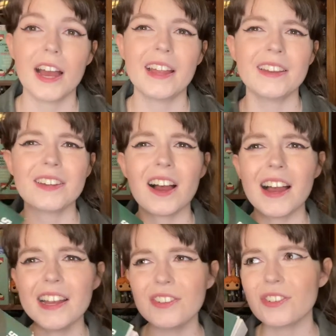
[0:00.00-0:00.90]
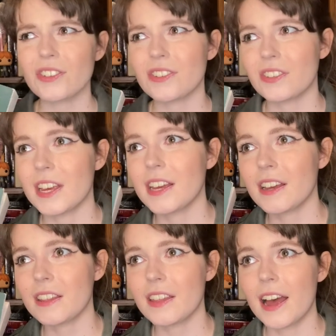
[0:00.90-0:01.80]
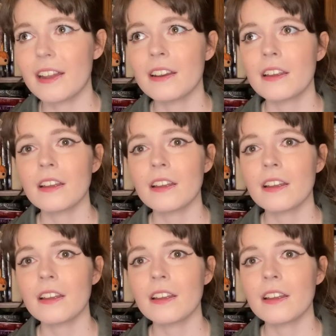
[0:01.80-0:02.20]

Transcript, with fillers: and I just think that